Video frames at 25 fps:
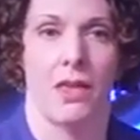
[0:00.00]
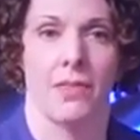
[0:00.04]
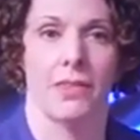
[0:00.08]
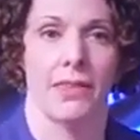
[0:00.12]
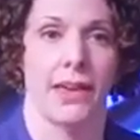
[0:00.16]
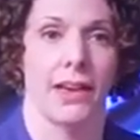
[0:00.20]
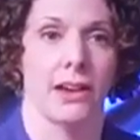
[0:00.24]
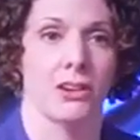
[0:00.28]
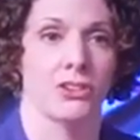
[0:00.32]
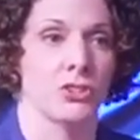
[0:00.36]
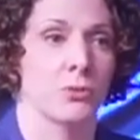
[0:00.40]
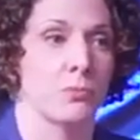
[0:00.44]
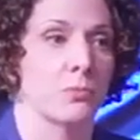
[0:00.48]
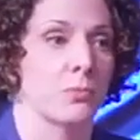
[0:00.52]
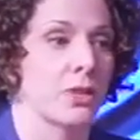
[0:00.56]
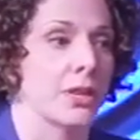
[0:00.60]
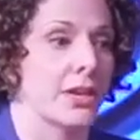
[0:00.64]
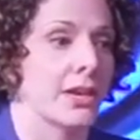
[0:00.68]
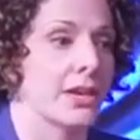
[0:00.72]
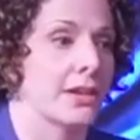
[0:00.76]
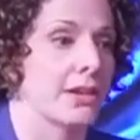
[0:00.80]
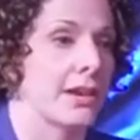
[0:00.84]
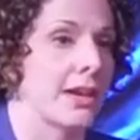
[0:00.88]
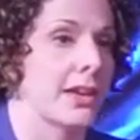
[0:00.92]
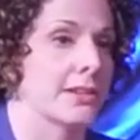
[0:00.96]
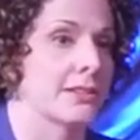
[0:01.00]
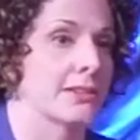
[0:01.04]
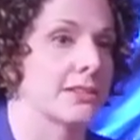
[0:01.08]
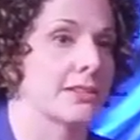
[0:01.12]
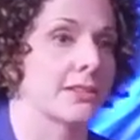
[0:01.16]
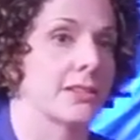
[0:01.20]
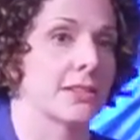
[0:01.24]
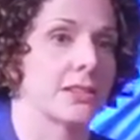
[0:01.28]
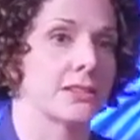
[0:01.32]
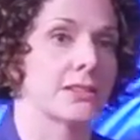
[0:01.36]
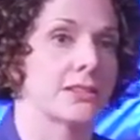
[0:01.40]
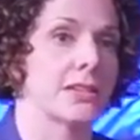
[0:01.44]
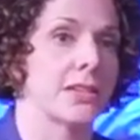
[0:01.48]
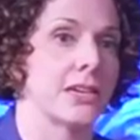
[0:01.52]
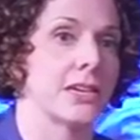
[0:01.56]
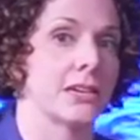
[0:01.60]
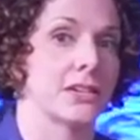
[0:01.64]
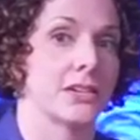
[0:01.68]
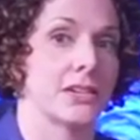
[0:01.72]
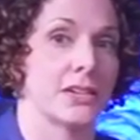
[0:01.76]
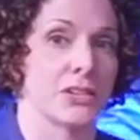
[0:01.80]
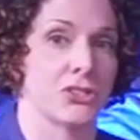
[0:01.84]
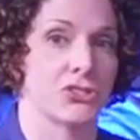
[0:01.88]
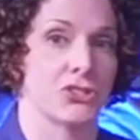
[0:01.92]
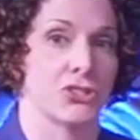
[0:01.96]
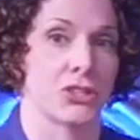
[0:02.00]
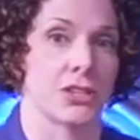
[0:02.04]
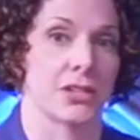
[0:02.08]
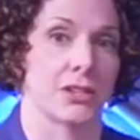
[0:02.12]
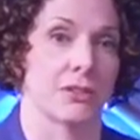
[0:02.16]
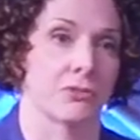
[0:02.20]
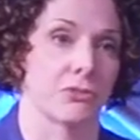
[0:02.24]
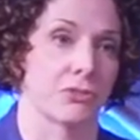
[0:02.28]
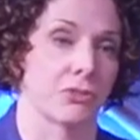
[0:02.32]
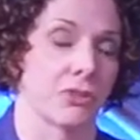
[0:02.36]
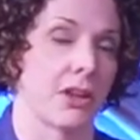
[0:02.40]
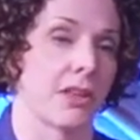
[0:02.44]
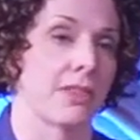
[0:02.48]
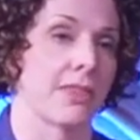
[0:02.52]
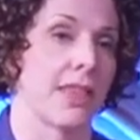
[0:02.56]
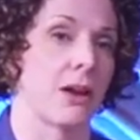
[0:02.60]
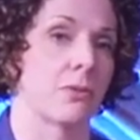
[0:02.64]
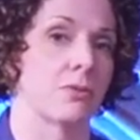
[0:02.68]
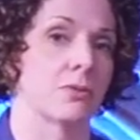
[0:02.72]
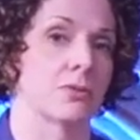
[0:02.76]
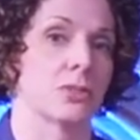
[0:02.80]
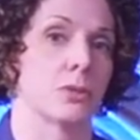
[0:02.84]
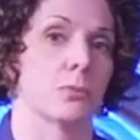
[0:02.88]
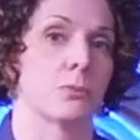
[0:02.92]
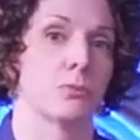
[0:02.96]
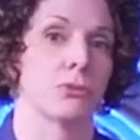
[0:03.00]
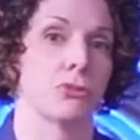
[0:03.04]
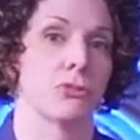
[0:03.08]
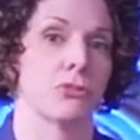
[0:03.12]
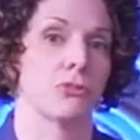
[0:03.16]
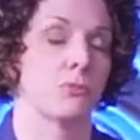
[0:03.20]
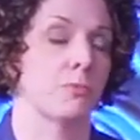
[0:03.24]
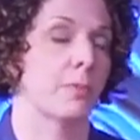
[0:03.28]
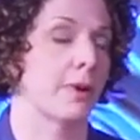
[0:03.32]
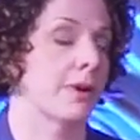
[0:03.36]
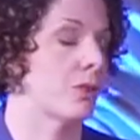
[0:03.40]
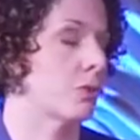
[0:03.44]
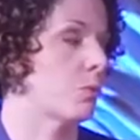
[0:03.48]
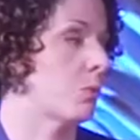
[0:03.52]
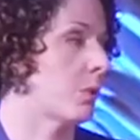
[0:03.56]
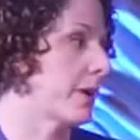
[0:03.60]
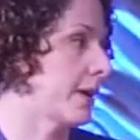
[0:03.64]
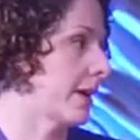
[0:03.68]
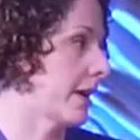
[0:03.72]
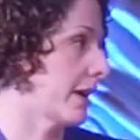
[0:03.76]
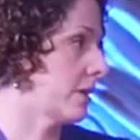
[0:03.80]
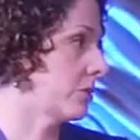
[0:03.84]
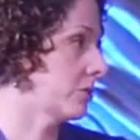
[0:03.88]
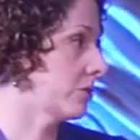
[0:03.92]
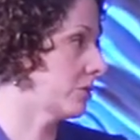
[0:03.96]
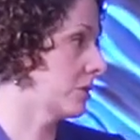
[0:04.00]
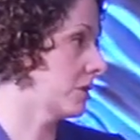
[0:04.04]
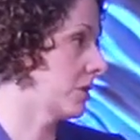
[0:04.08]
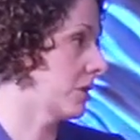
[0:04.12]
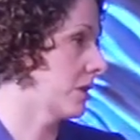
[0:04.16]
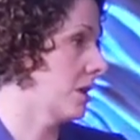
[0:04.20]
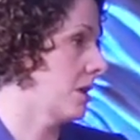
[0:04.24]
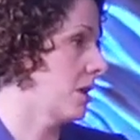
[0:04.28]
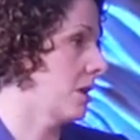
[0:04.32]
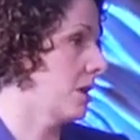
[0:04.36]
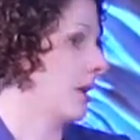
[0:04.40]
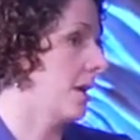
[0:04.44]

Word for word: And the action plan has 16 initiatives, and that was approved by the White House.